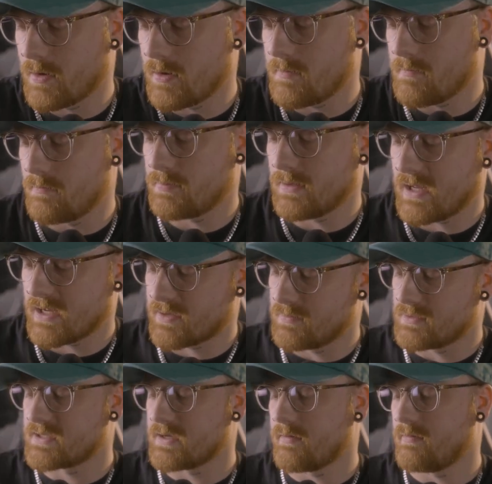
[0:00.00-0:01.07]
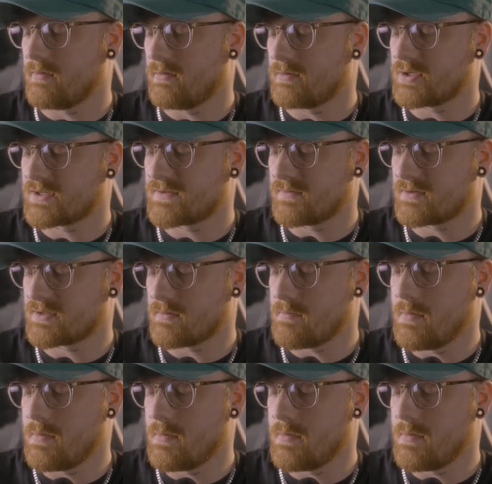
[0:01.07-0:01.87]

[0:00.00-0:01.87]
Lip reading: of black material just for